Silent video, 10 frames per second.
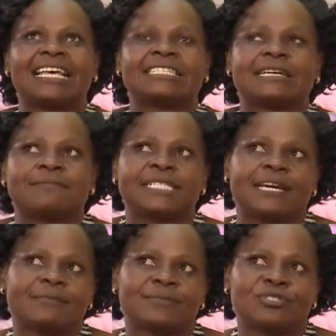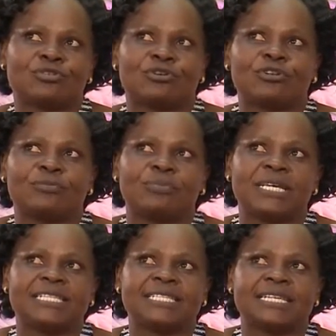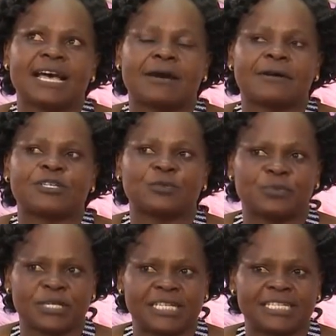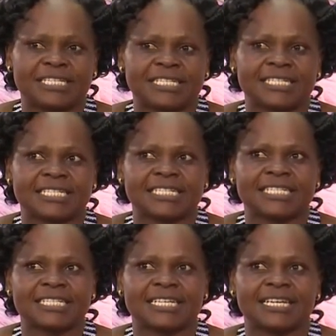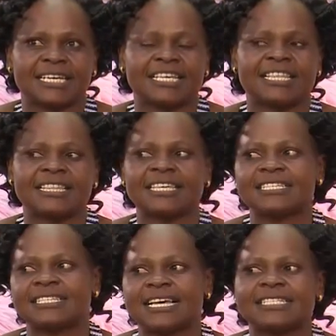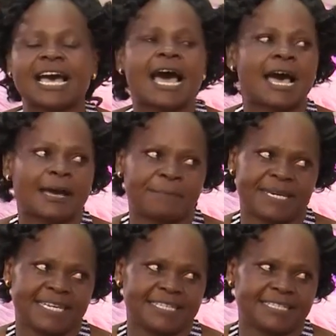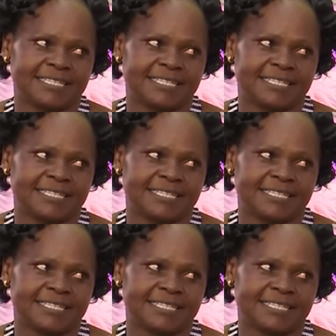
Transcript: Sometimes God builds our spirit in the things that are happening.